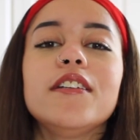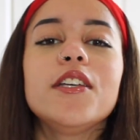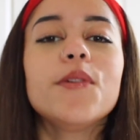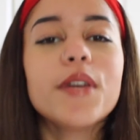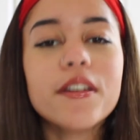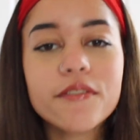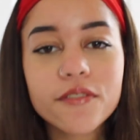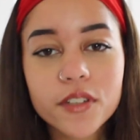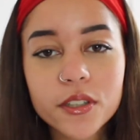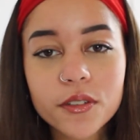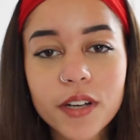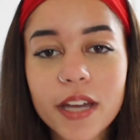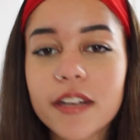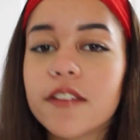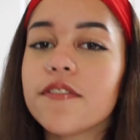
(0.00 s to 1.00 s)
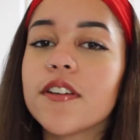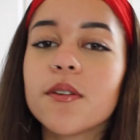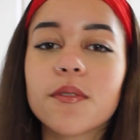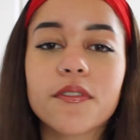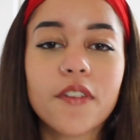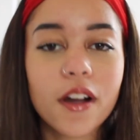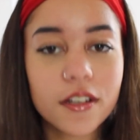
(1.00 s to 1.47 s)
You eat fruit and you feel
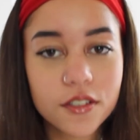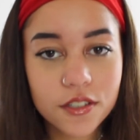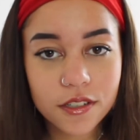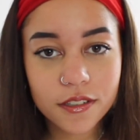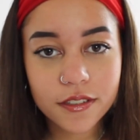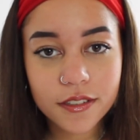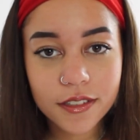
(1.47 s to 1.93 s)
refreshed.